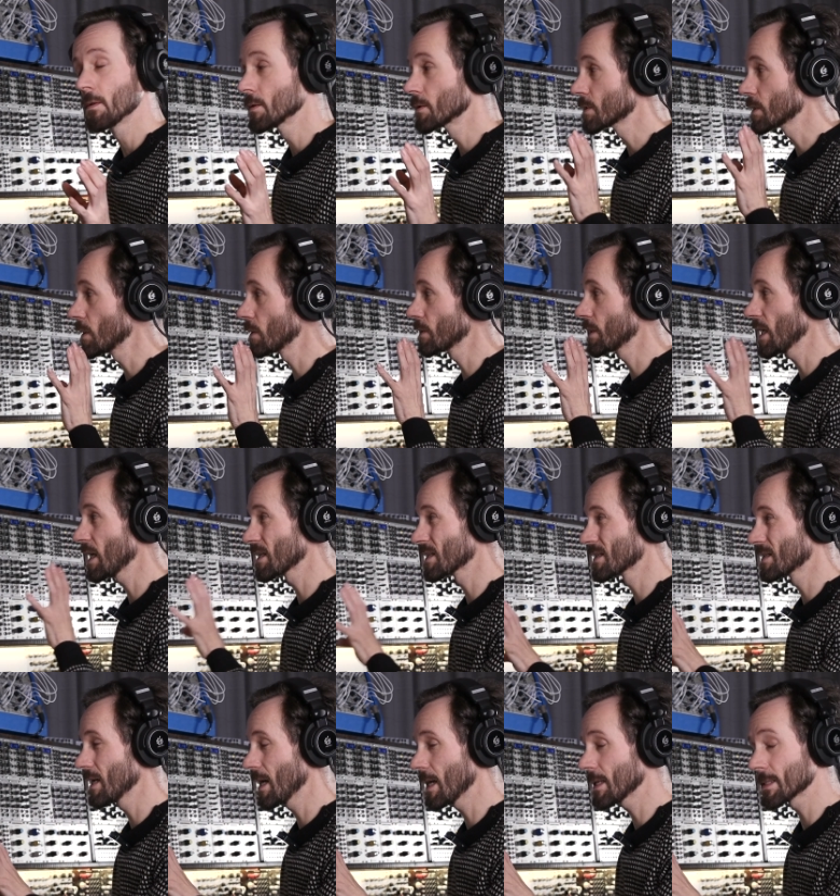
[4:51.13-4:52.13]
So that's
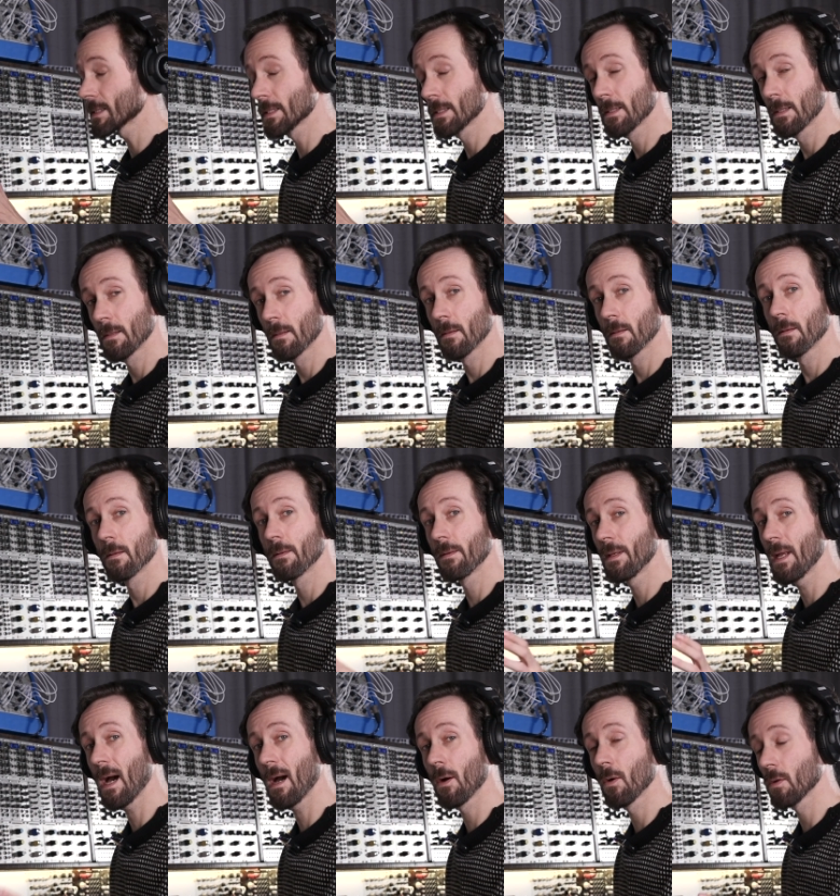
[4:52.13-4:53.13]
that.
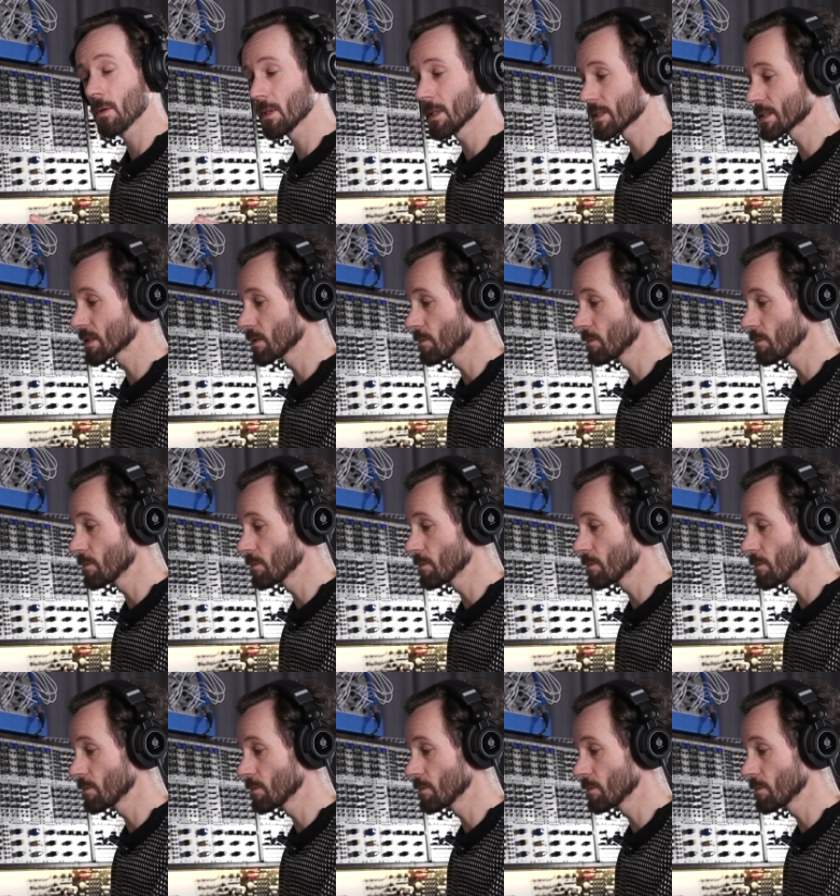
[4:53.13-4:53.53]
Now let's